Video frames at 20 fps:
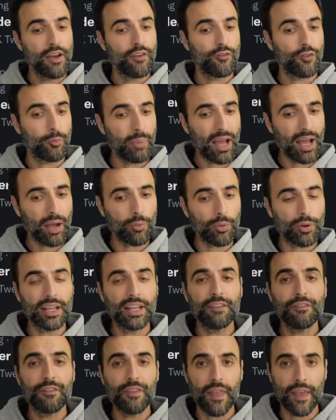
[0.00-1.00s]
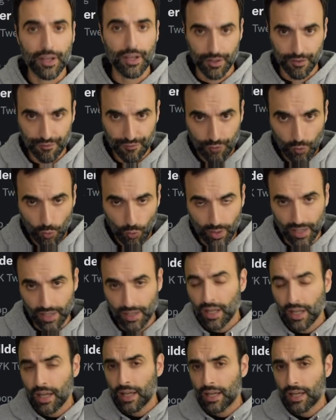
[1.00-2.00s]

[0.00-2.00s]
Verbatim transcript: for power if they can afford it.